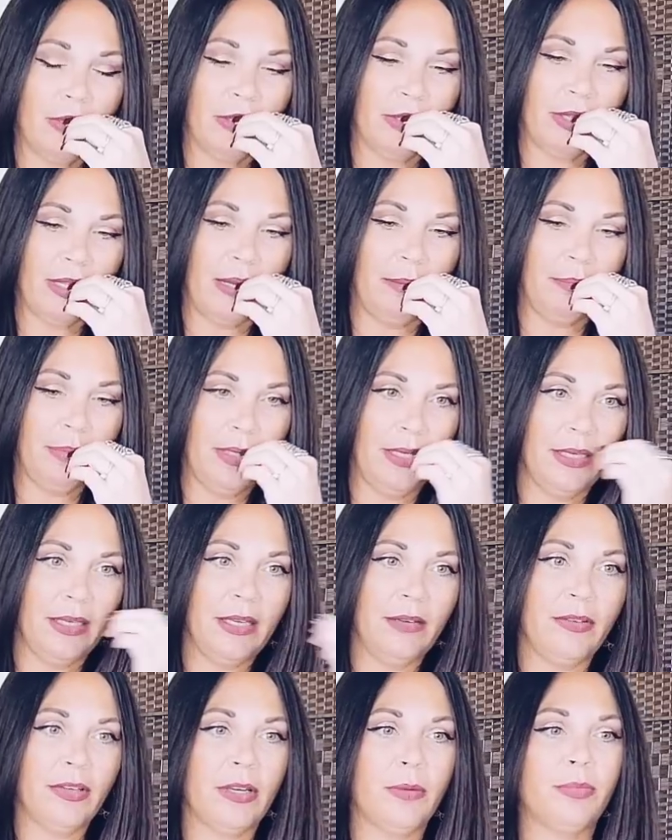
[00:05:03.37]
whether that be
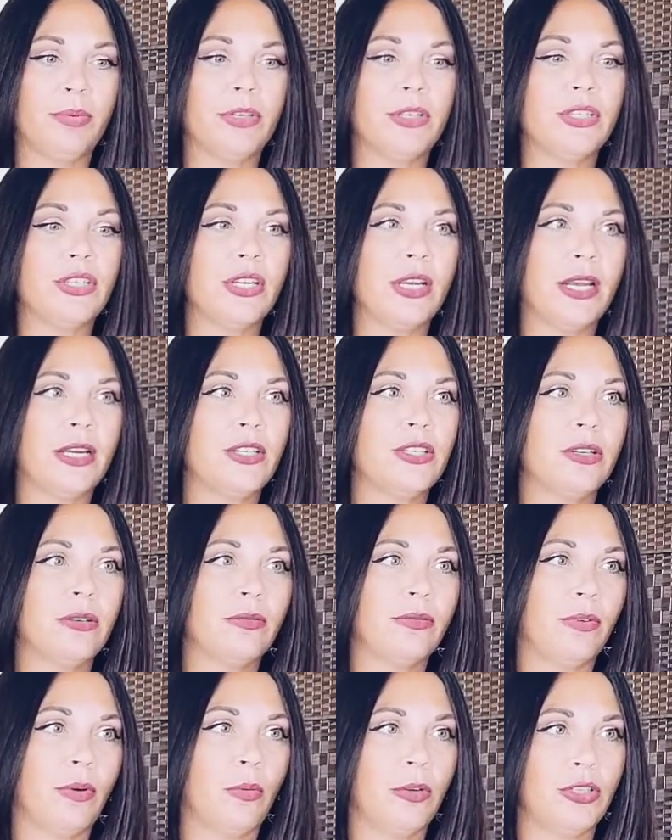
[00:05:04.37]
giving appreciation
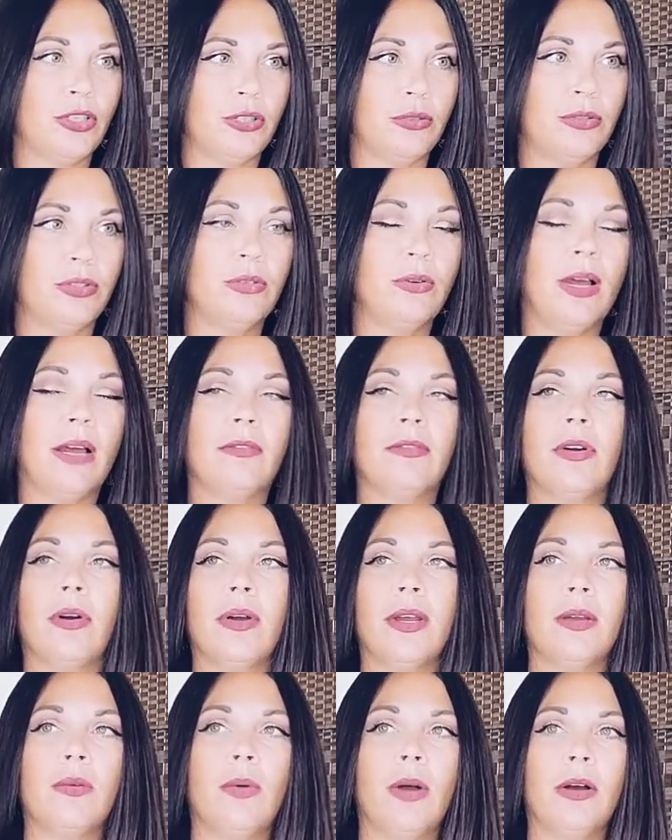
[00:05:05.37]
for what you do have
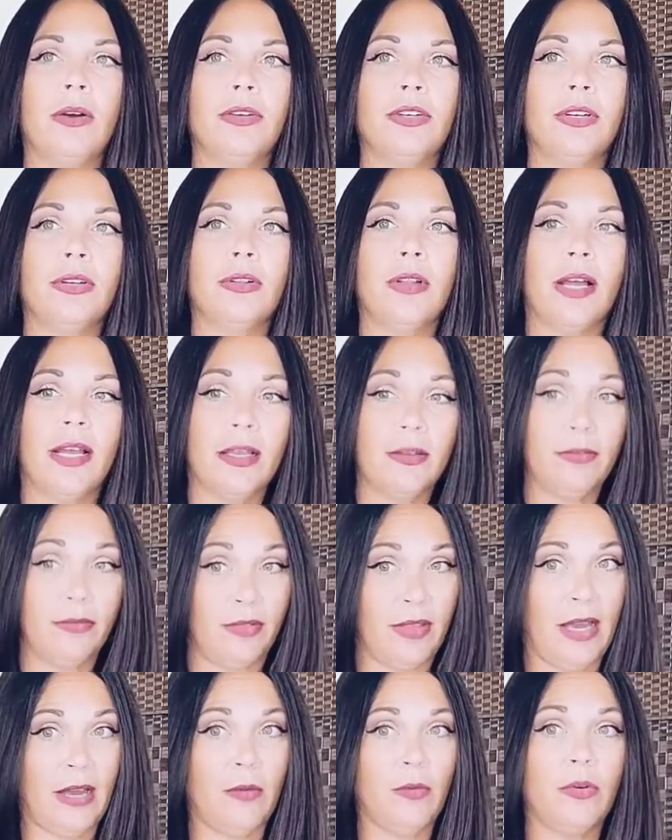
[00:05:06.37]
going well in your life.
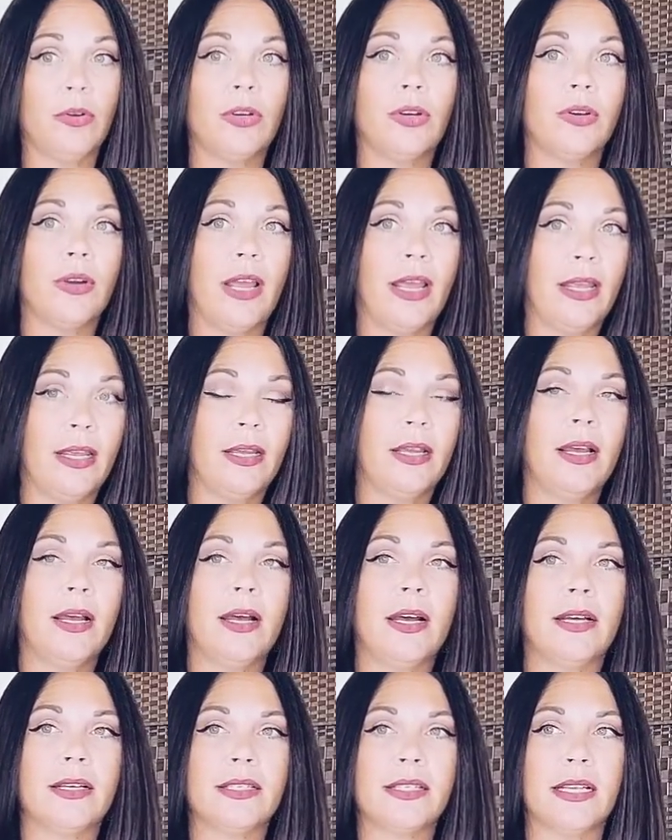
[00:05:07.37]
That will create
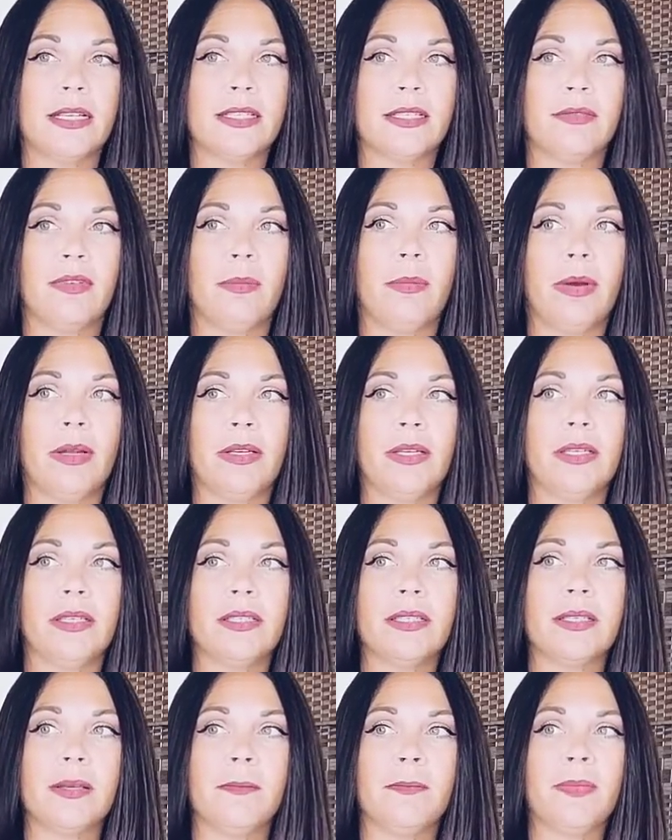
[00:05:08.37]
a sense of
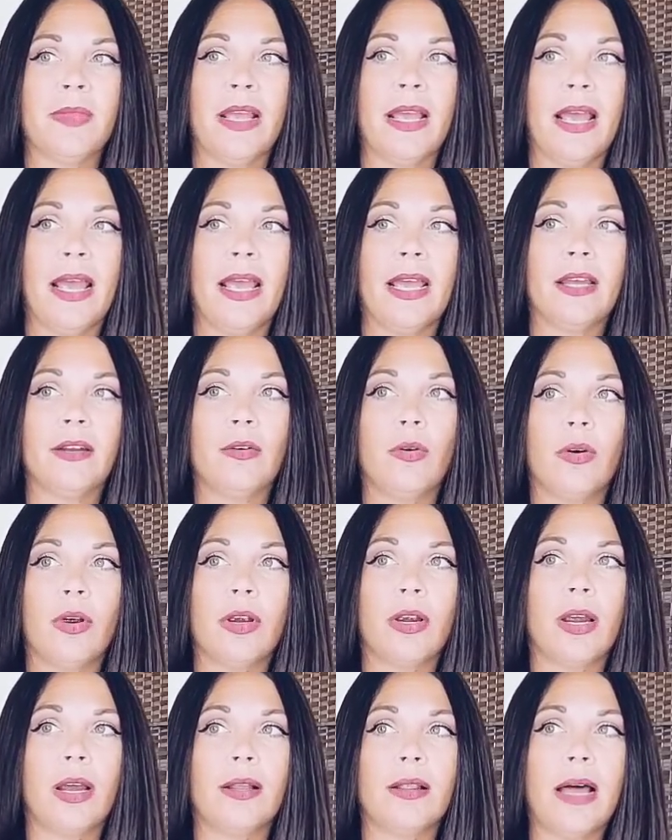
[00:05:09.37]
abundance, and
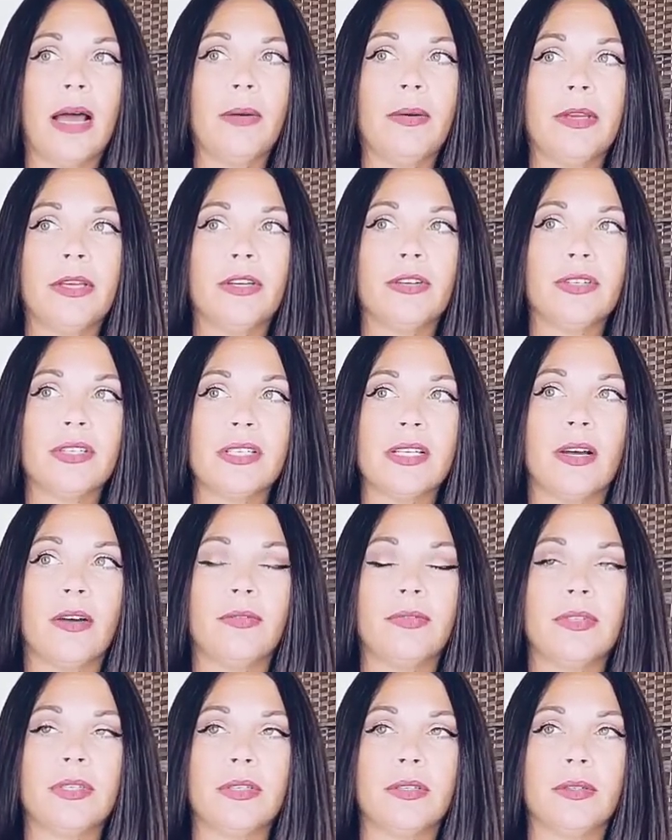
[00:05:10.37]
or allowing
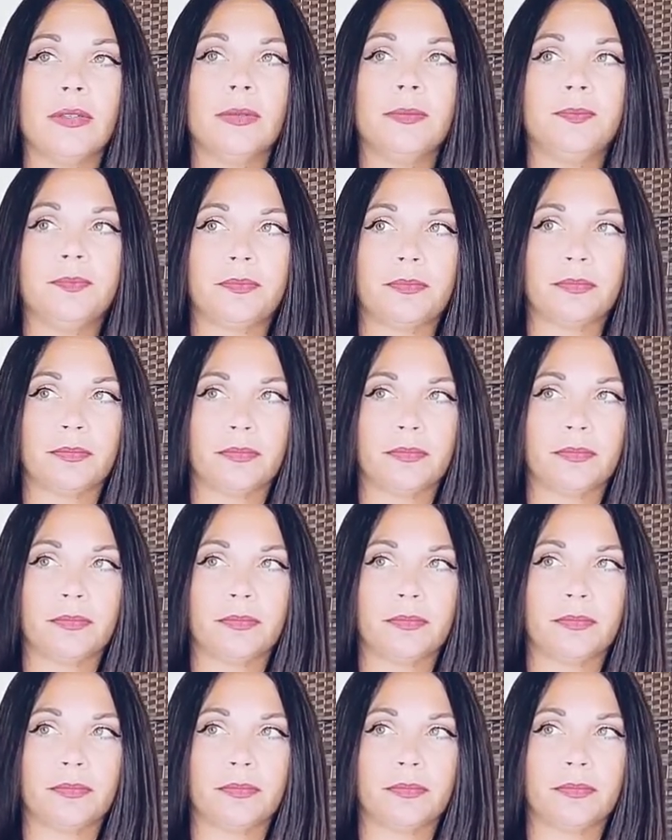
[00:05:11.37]
yourself to